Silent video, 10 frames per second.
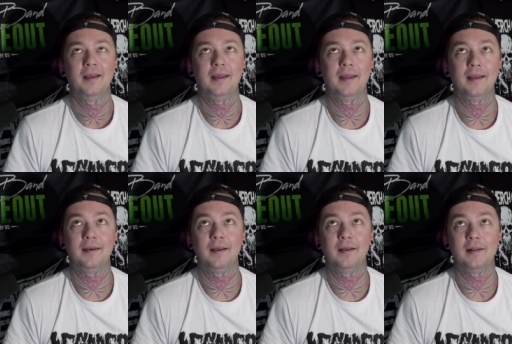
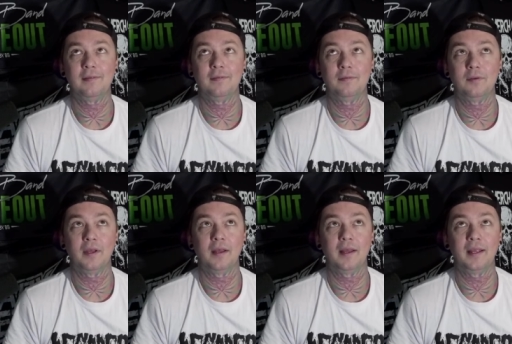and uh, it's,
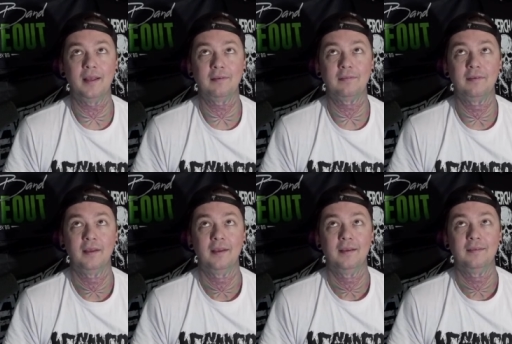uh, I guess
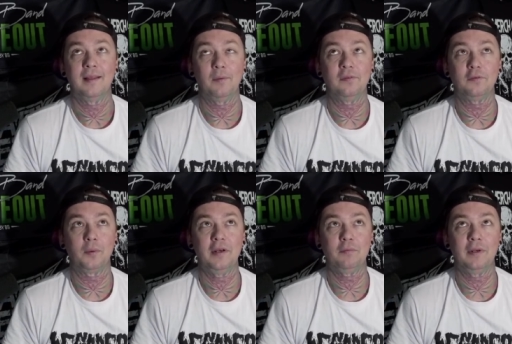that was in
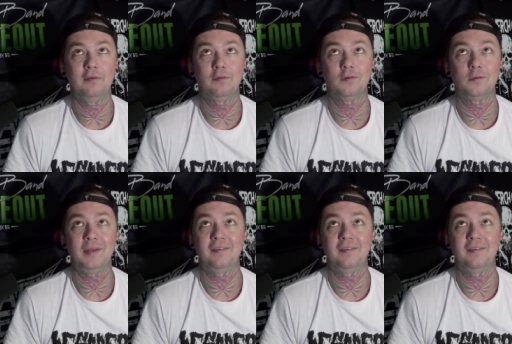twenty twenty-two. So she'll be